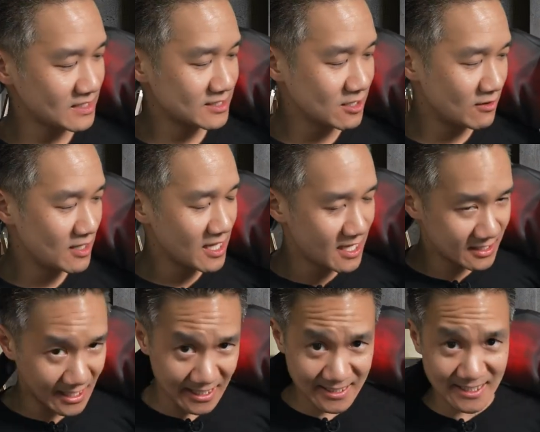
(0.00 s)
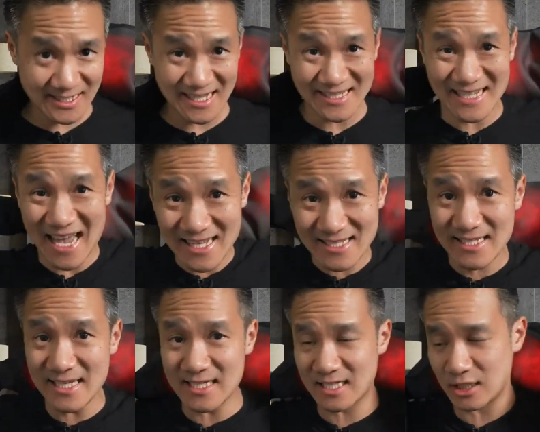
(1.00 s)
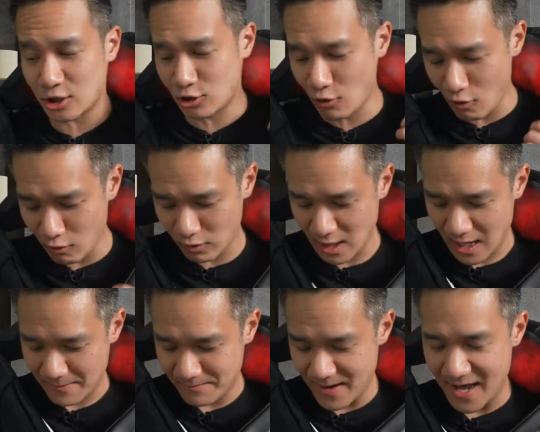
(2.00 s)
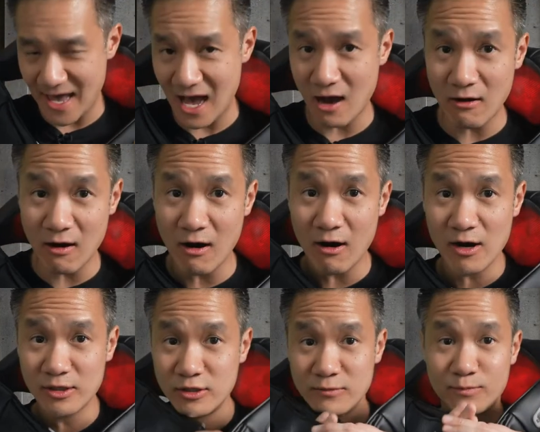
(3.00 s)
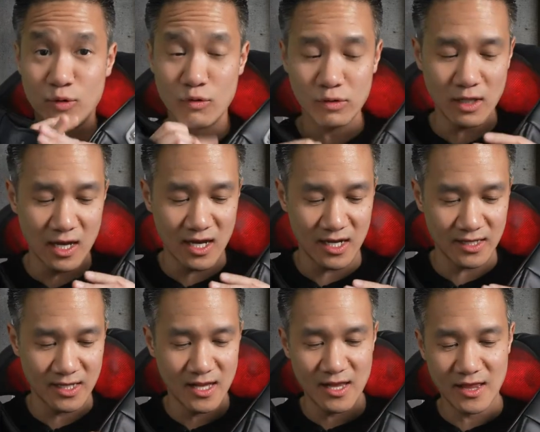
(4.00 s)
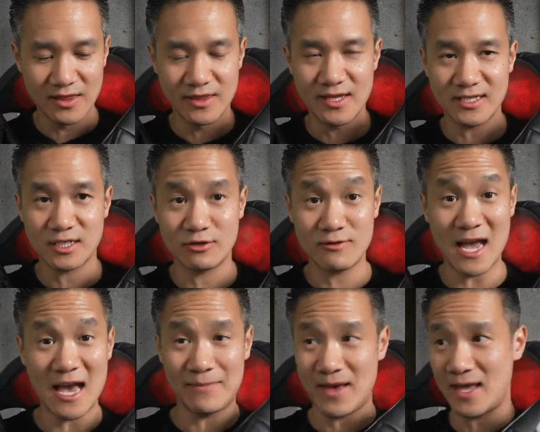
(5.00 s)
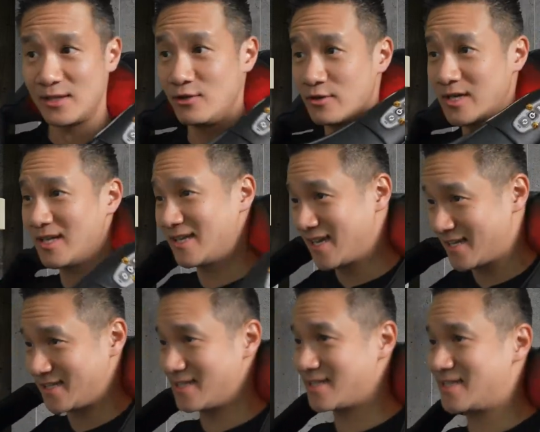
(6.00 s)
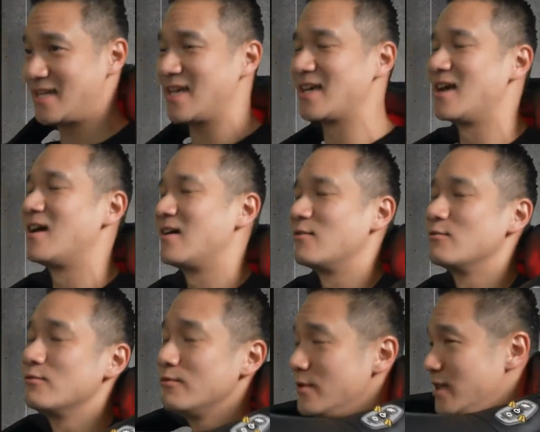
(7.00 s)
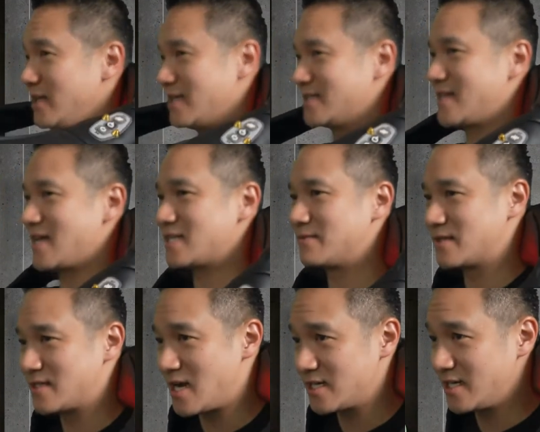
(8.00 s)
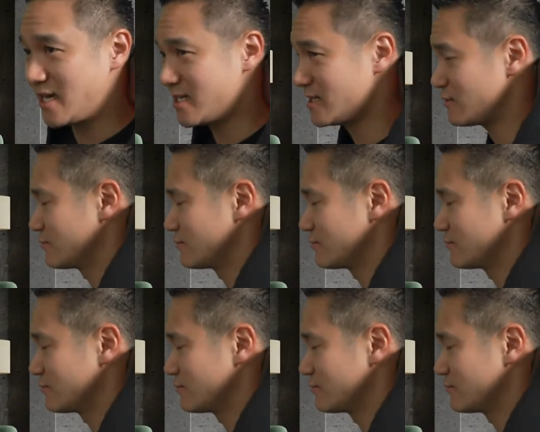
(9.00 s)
So, like I said, the intensity is controlled by how hard you pull on this strap, and you can get this thing really intense massaging. And it's a